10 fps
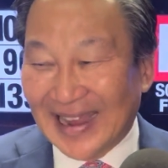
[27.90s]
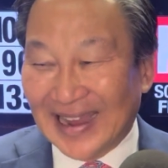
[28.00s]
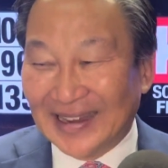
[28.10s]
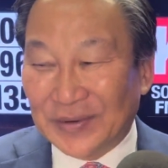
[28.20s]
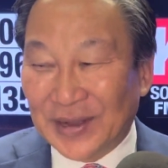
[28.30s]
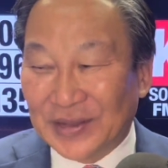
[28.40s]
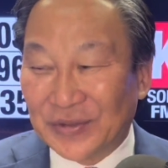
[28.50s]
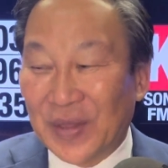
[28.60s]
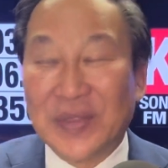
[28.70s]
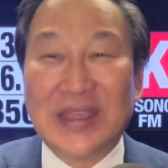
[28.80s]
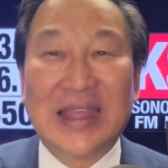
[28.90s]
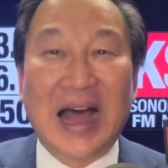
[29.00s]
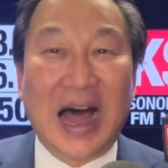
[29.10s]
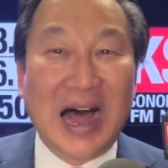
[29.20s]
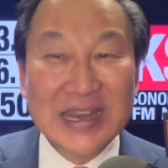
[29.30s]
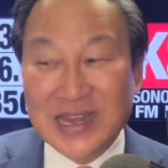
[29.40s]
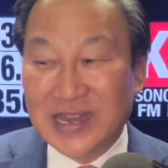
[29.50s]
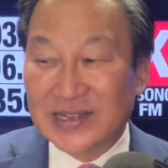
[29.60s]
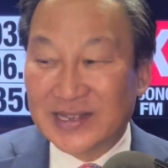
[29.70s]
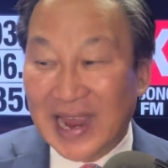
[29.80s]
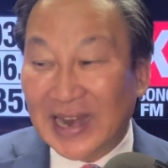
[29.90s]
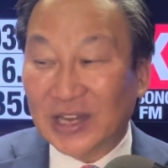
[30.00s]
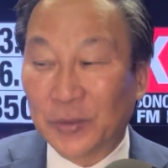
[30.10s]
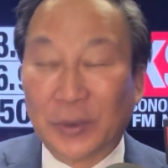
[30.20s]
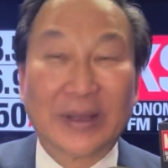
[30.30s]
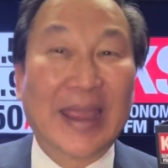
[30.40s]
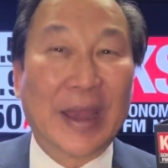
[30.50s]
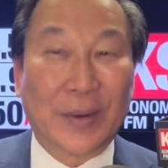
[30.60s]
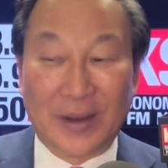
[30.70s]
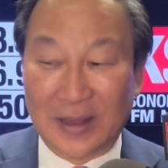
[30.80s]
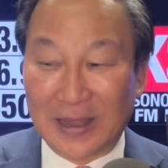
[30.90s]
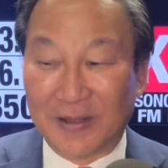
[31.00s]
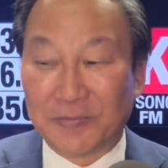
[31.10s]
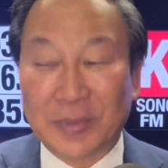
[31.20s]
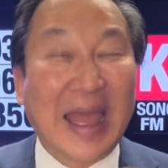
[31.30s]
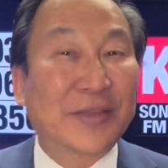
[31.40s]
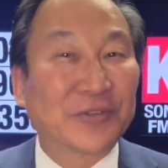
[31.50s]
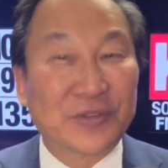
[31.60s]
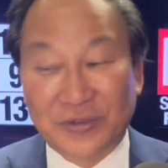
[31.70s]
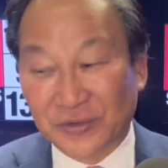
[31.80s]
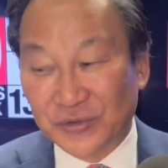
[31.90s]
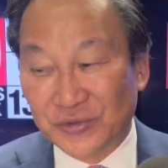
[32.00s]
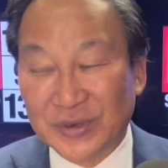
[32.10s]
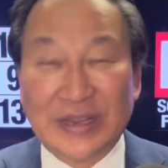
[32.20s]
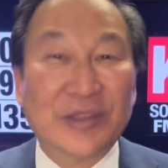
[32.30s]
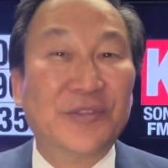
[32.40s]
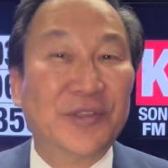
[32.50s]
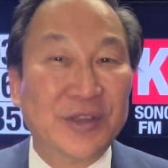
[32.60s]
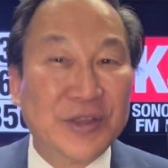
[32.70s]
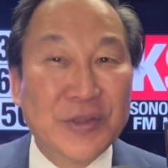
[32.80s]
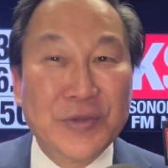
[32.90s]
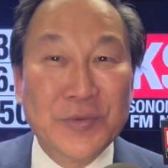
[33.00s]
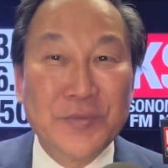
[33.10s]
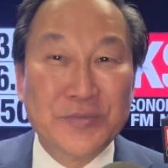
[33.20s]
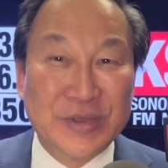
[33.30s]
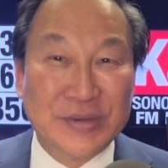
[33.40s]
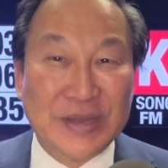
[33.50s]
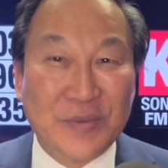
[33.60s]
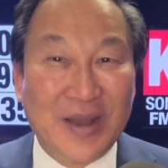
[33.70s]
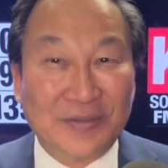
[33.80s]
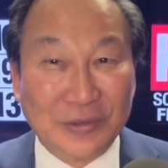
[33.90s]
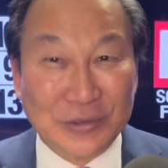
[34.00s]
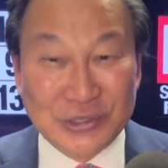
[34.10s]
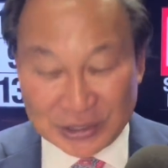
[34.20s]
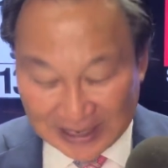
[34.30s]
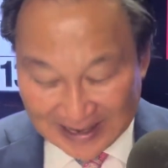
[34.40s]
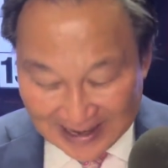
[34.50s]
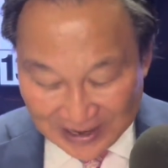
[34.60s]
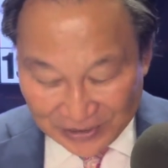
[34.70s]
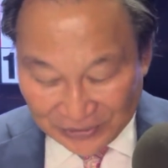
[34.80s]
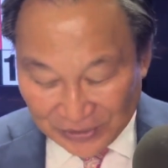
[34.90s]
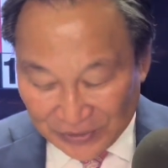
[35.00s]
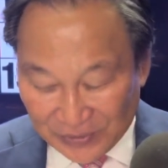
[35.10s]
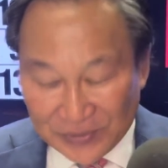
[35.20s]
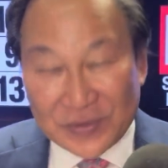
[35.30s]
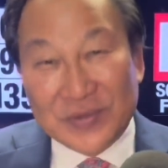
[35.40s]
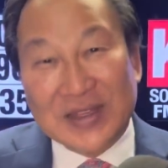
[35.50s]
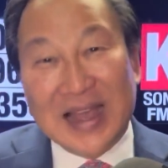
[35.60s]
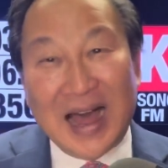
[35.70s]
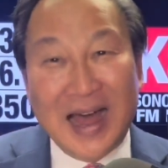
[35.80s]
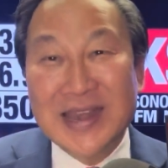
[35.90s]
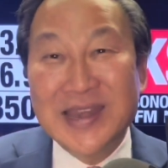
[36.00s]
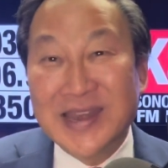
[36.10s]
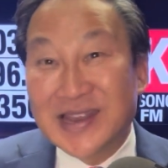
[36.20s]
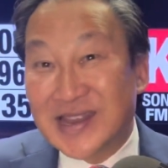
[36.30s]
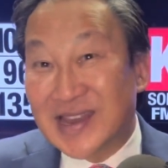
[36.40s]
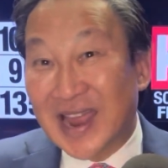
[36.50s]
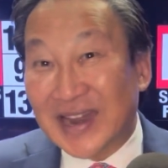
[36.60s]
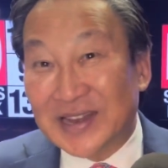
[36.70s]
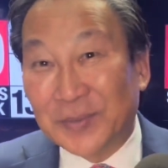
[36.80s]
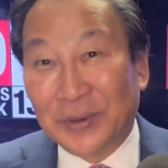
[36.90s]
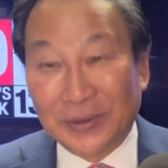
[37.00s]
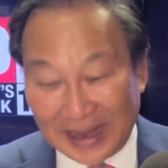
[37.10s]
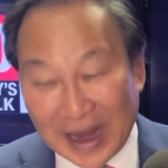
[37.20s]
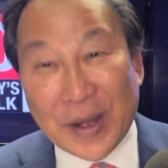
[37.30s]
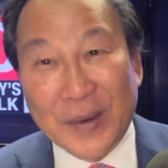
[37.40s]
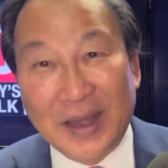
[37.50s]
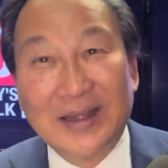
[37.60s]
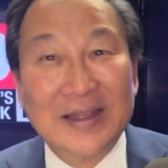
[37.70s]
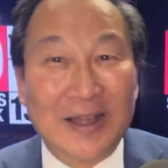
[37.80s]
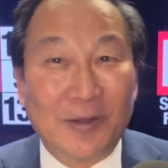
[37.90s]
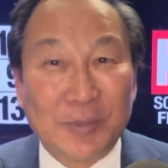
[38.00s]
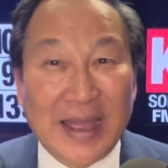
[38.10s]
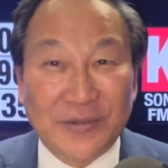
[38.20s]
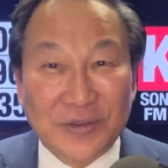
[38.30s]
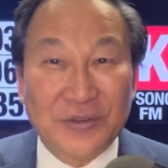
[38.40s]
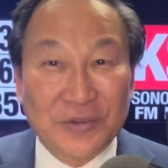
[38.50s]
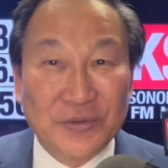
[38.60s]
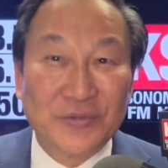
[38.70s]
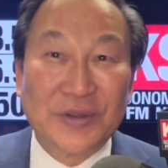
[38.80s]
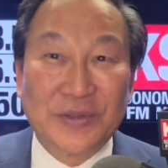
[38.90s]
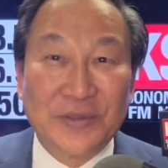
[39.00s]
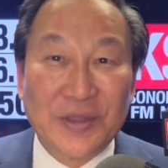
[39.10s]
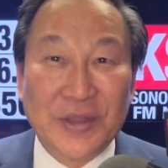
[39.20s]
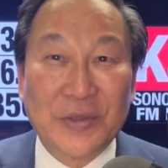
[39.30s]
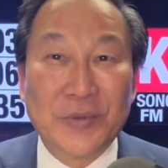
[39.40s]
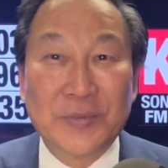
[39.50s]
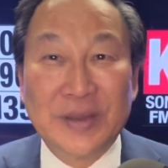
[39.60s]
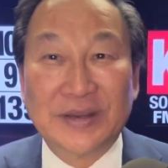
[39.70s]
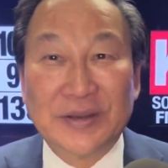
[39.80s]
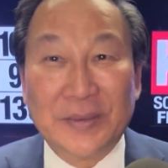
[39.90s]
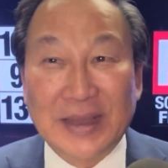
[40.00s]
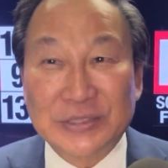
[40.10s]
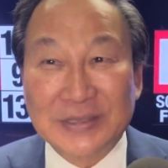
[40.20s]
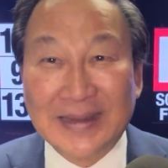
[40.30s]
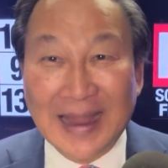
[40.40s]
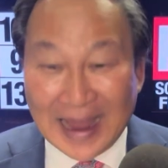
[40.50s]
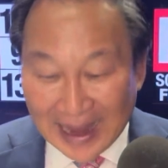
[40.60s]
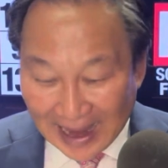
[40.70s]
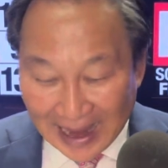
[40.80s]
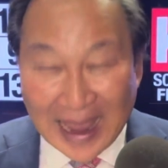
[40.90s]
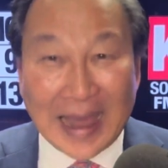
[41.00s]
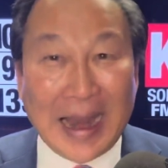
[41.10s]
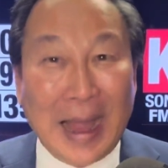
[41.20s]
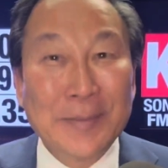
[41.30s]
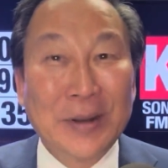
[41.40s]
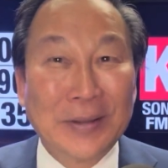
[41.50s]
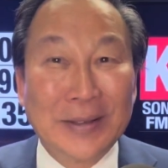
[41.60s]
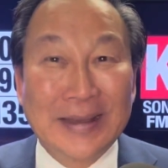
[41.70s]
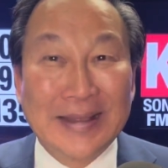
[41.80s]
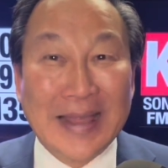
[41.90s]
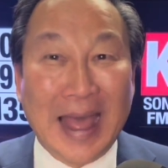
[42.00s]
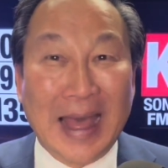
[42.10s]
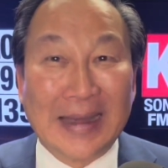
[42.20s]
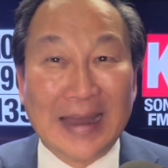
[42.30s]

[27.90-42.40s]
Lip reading: It was the undetectable era of plastic surgery is the new beauty revolution. So the undetectable era of plastic surgery is new beauty direction. And I'm going to look at that